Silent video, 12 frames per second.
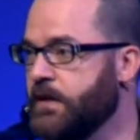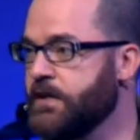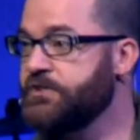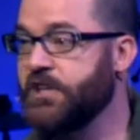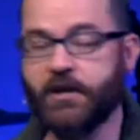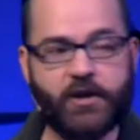
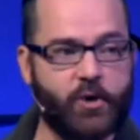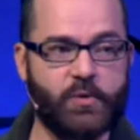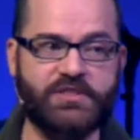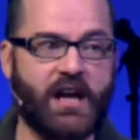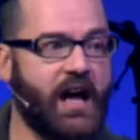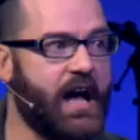Jericho
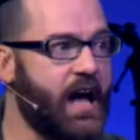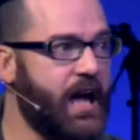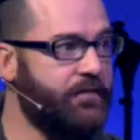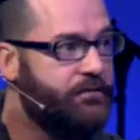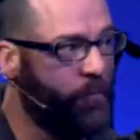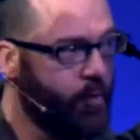was a
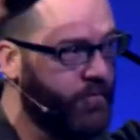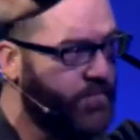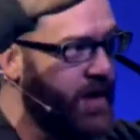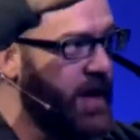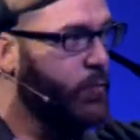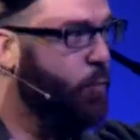high,
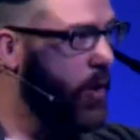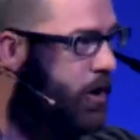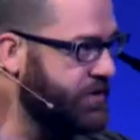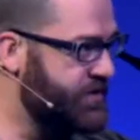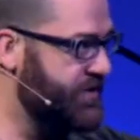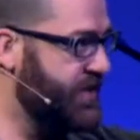fortified,
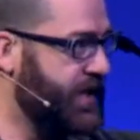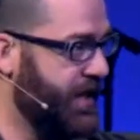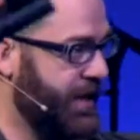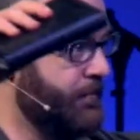walled city.